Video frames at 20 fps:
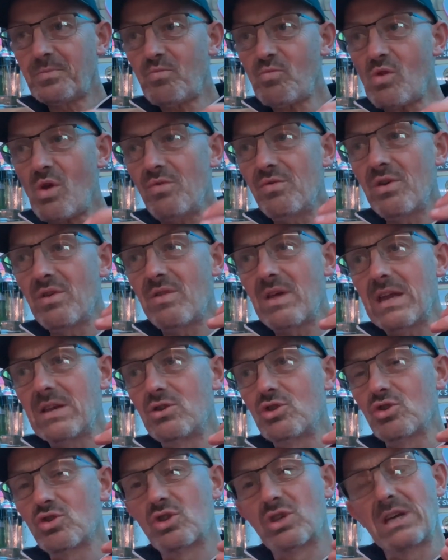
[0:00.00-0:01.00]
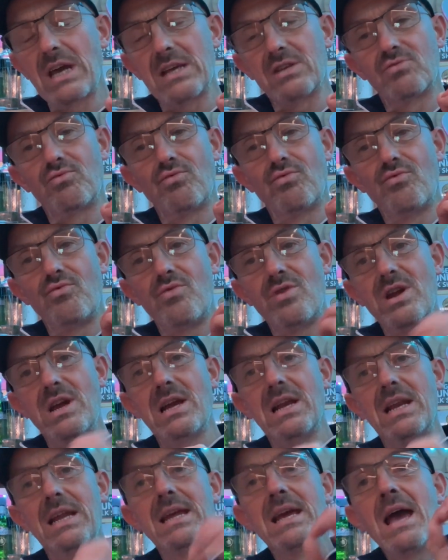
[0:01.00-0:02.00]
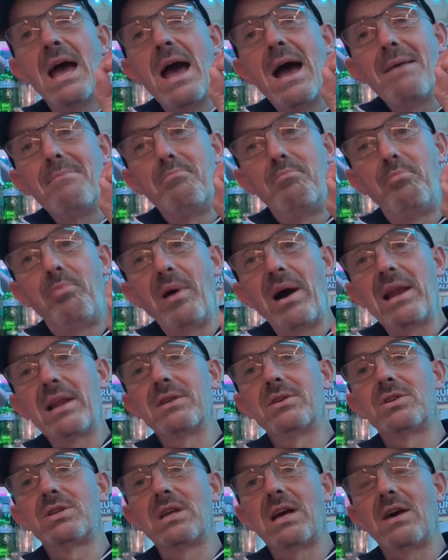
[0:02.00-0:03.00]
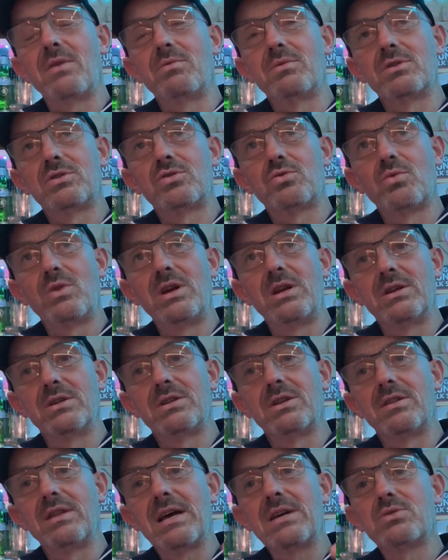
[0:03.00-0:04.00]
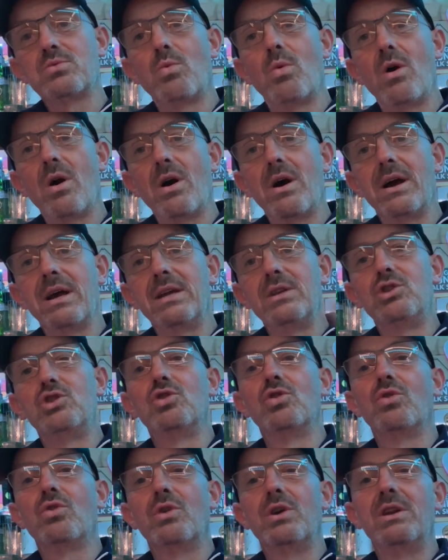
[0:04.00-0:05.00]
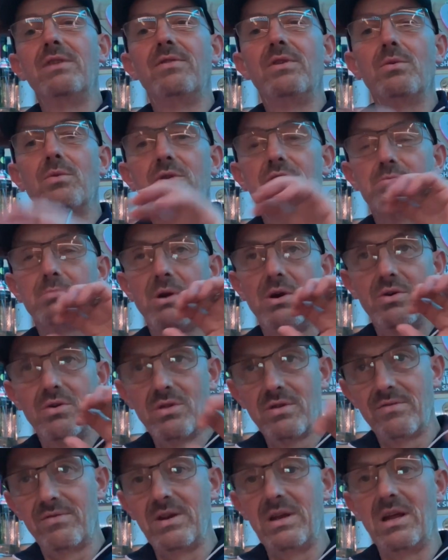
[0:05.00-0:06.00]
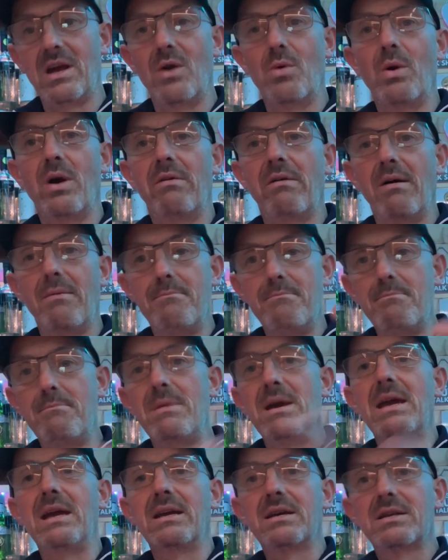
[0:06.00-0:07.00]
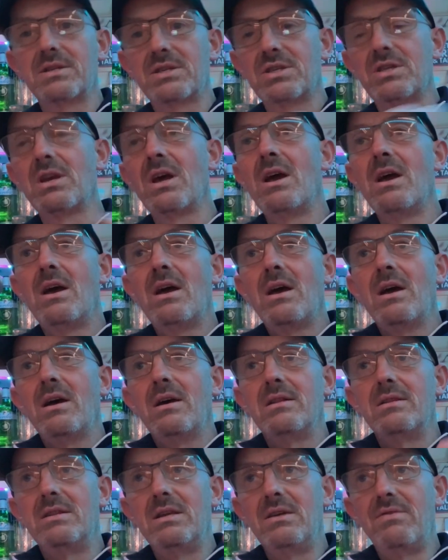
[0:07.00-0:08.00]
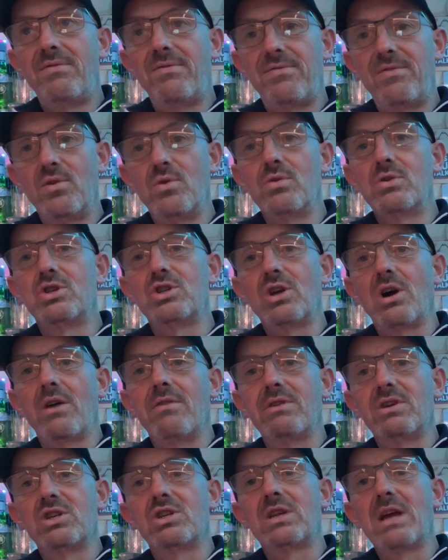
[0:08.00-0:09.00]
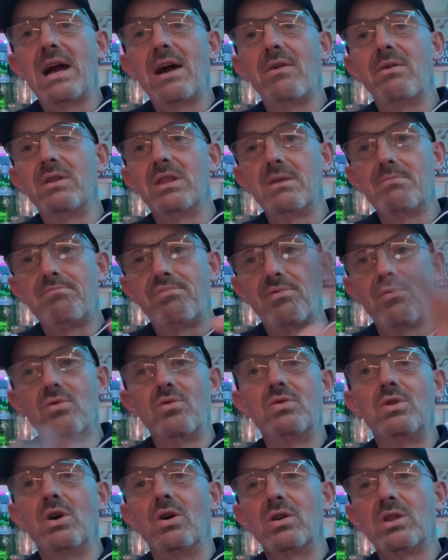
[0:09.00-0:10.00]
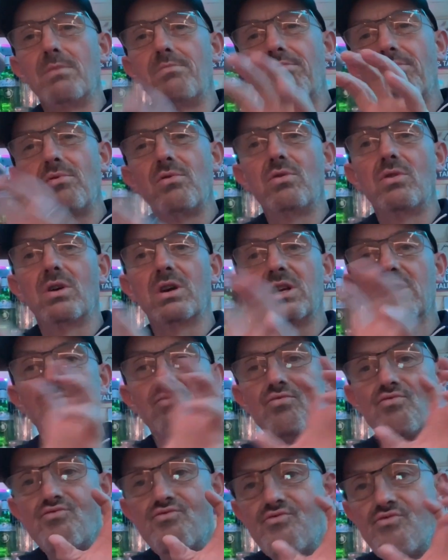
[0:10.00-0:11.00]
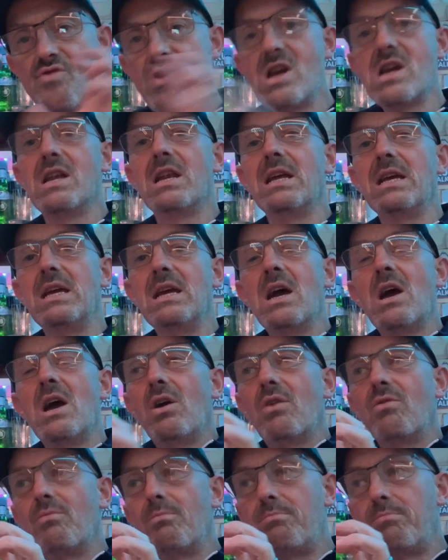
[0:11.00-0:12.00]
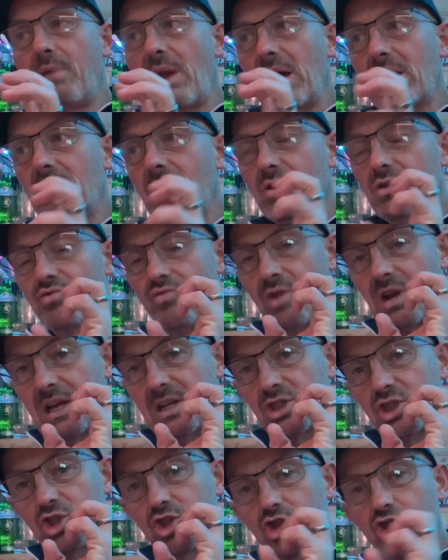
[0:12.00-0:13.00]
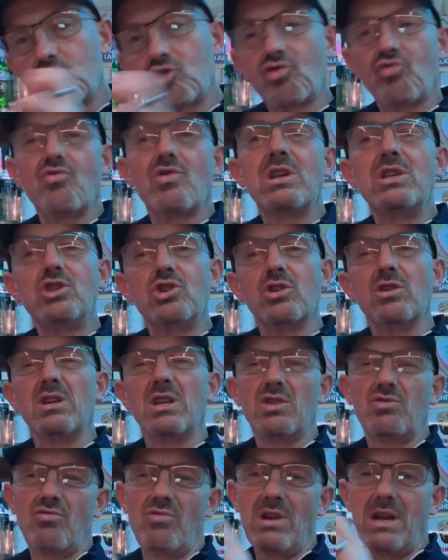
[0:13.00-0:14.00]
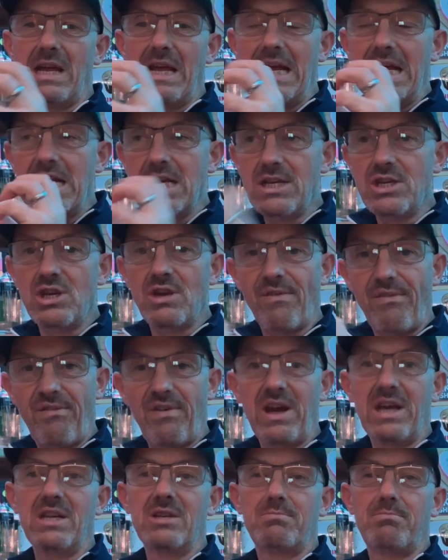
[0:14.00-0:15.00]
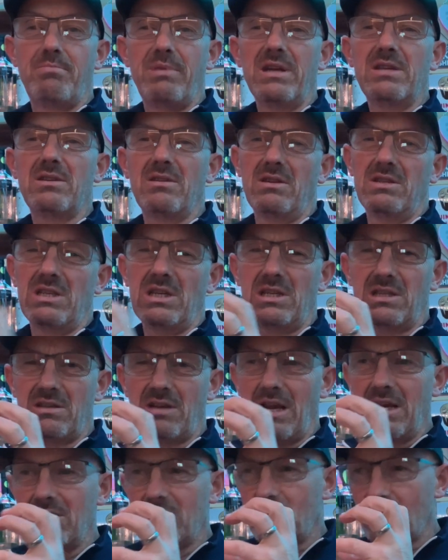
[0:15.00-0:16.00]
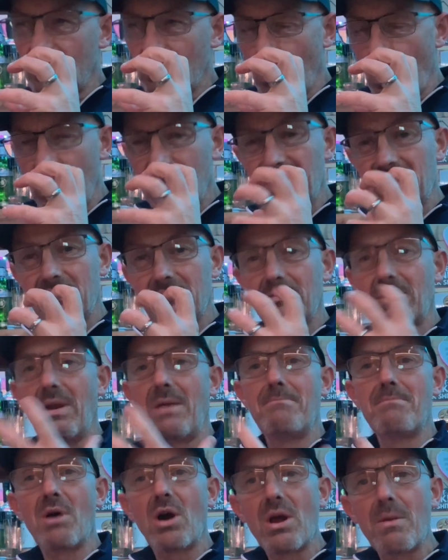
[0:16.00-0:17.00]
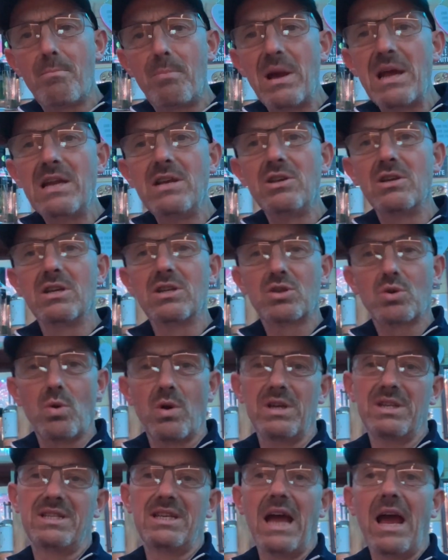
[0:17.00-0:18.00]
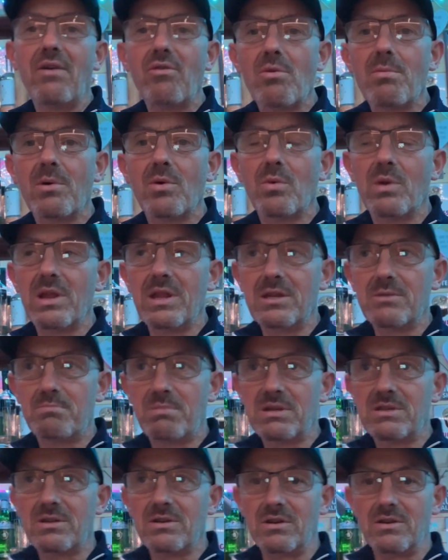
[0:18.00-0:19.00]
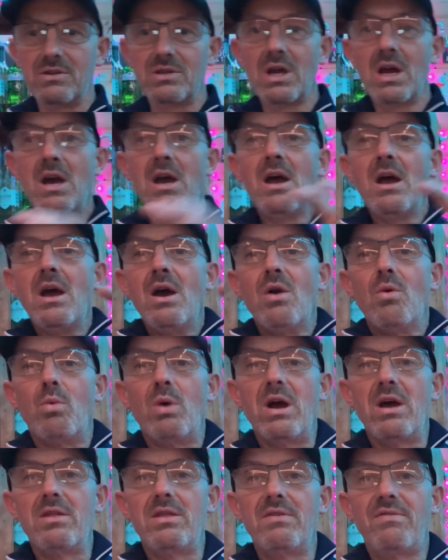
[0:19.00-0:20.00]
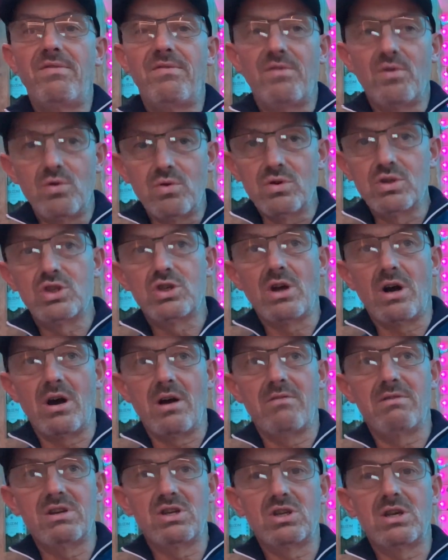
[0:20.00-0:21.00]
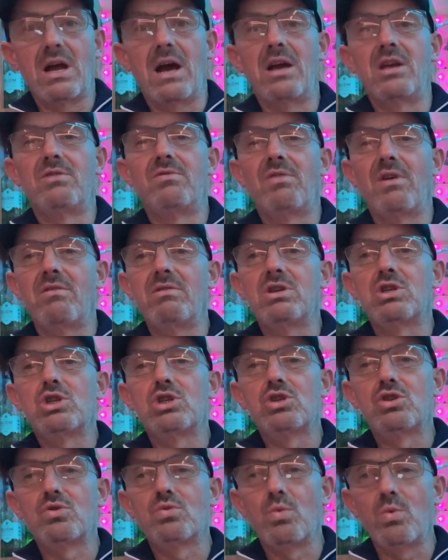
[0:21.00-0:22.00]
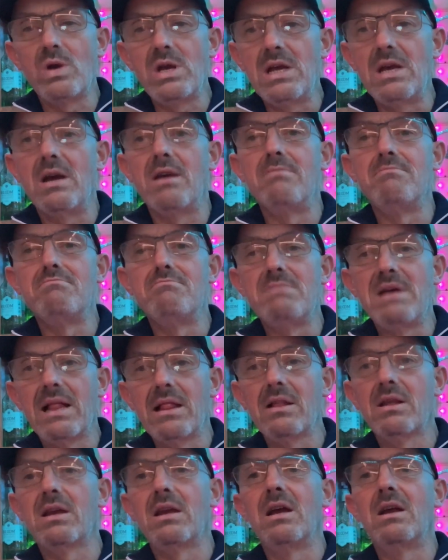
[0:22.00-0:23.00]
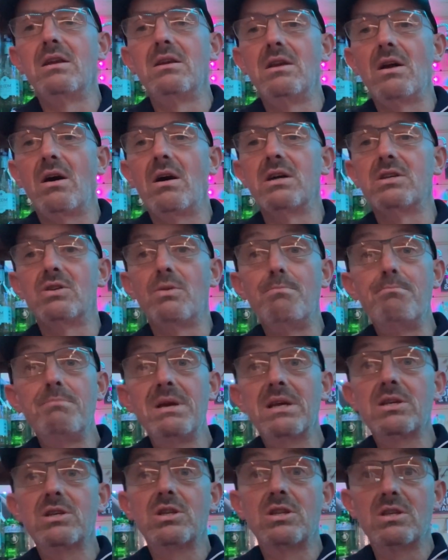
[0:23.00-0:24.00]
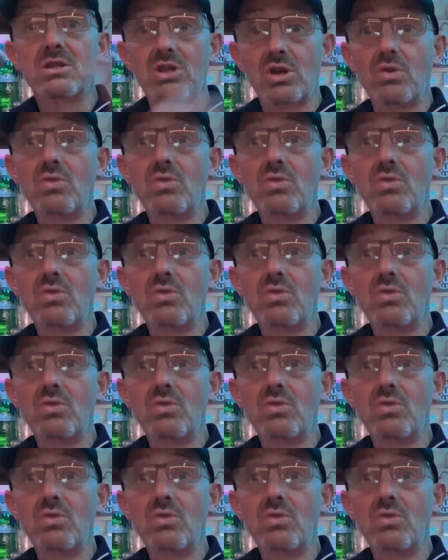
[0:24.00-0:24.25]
that then just gets really balanced out with the sweetness. And that's why I enjoyed, if you watch my other video where I mix the forged Irish Stout and the Brewdog. The Brewdog is really black eye, it's really astringent, it's really in your face bitterness. It's quite, in my opinion, it's quite terrible with its bitterness. Where the forged Irish Stout is very sweet and milky and nice, and mix the two